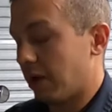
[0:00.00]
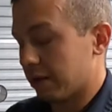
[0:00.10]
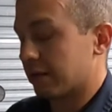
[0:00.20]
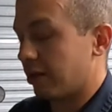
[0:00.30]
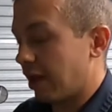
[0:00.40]

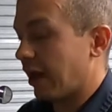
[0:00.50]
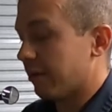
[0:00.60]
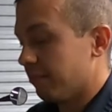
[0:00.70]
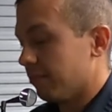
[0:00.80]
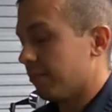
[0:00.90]
a
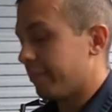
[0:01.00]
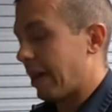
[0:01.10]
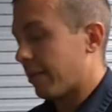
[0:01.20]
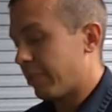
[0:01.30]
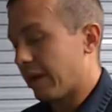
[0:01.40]
Climb
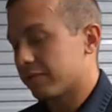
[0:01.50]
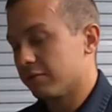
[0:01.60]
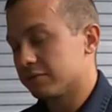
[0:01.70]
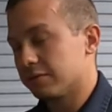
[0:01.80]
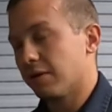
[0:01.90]
backpack.
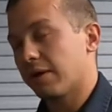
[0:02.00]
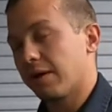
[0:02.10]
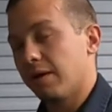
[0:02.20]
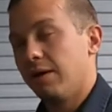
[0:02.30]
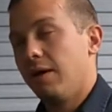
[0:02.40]
There's
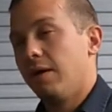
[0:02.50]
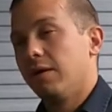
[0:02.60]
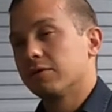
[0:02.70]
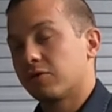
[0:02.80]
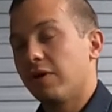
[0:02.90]

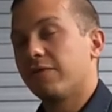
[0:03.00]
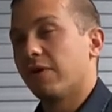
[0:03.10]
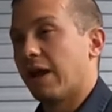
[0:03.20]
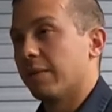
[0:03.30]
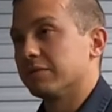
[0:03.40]
quite a few
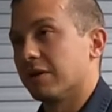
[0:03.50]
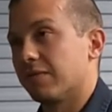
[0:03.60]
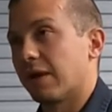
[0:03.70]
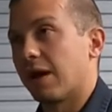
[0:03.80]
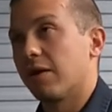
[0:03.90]
on Amazon
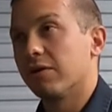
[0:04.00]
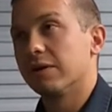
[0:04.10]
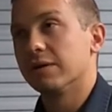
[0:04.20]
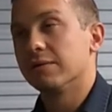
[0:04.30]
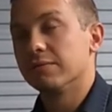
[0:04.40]
for like
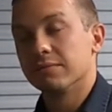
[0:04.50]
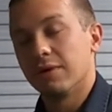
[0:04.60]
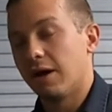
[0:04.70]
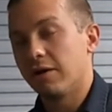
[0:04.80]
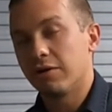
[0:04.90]

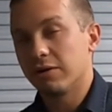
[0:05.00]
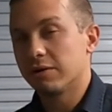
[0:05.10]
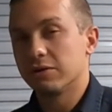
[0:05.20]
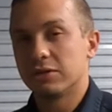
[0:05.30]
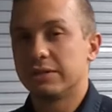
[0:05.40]

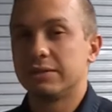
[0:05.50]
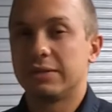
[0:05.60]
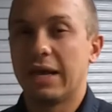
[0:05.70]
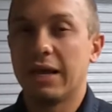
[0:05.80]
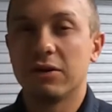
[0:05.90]

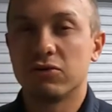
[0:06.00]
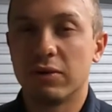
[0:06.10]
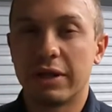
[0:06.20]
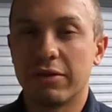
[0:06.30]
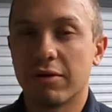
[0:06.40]
110,
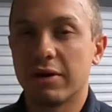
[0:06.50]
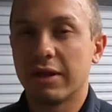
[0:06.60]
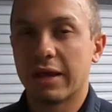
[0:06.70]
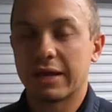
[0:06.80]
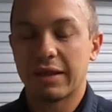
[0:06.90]
20,
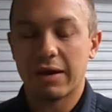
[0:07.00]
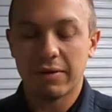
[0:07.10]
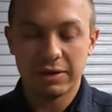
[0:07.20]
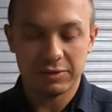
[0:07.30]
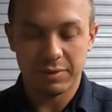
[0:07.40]
30, like in that
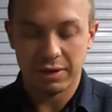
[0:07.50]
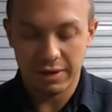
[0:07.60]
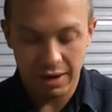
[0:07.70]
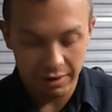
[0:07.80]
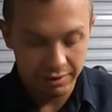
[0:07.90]
range. But
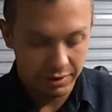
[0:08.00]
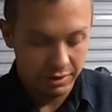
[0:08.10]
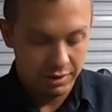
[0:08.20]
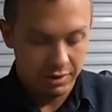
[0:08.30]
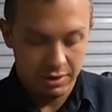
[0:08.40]
yeah.
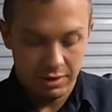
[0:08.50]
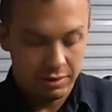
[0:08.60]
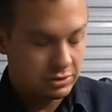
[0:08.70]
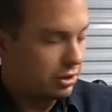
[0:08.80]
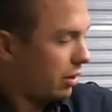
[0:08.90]

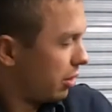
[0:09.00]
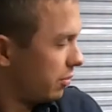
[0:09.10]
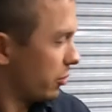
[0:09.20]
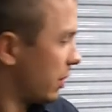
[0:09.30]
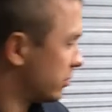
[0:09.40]
So,
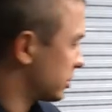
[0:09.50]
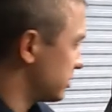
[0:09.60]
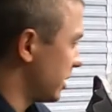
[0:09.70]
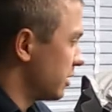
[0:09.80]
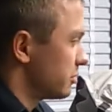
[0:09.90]
but what I was gonna
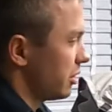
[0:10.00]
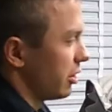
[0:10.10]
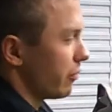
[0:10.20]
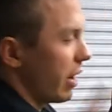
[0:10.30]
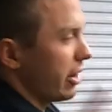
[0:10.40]
say is,
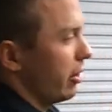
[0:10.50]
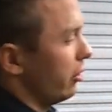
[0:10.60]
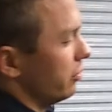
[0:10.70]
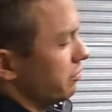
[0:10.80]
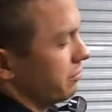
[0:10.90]
on the ride
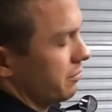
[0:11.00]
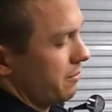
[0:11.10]
home,